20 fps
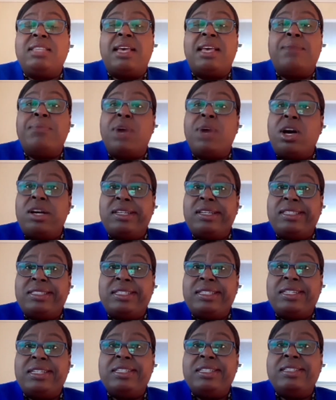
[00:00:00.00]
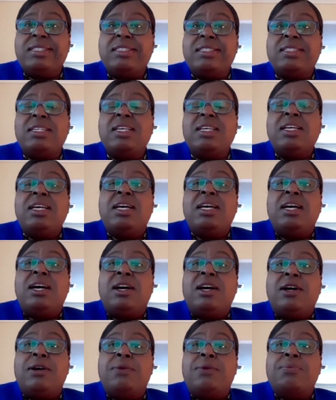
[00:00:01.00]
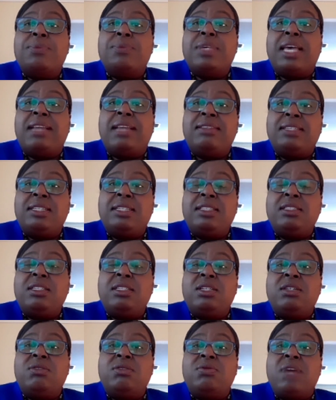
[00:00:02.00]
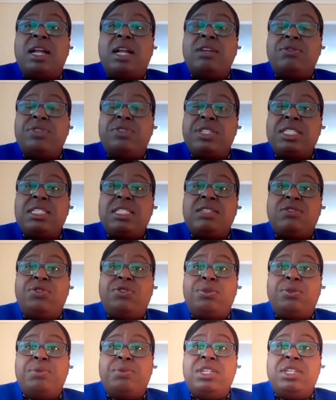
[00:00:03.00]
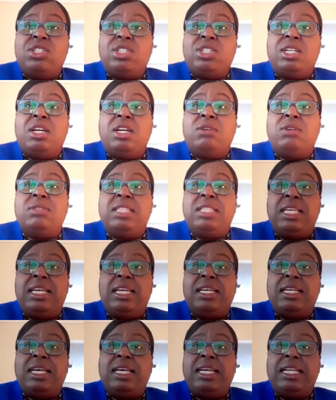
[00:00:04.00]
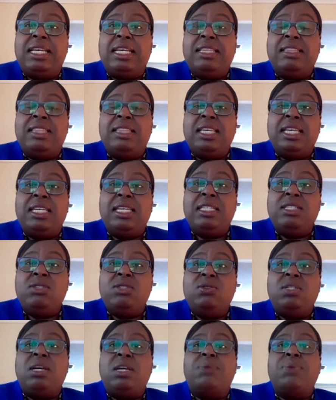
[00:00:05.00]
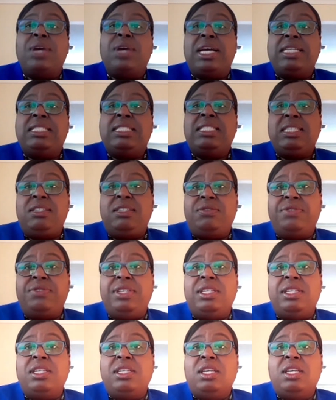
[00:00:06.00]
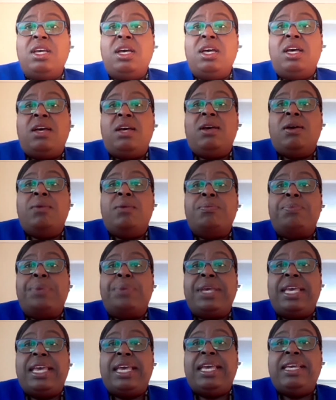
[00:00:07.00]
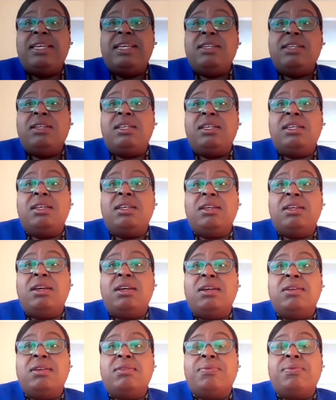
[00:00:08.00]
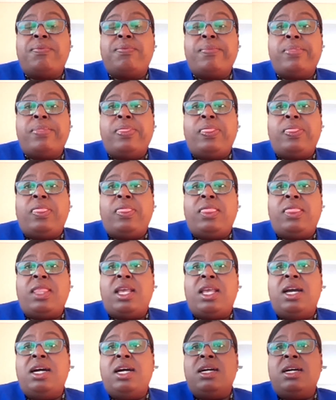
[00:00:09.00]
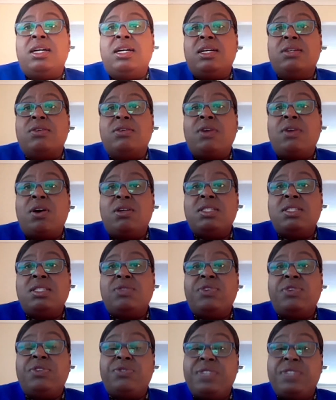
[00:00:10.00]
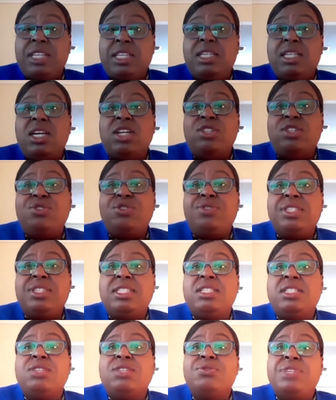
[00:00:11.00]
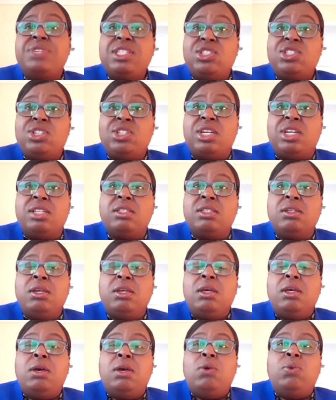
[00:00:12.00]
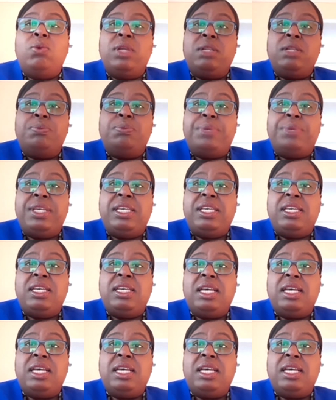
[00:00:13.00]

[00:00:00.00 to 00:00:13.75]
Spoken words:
their marketers, getting the relevant information out there. And I think UWITV being across 15 countries in the region will be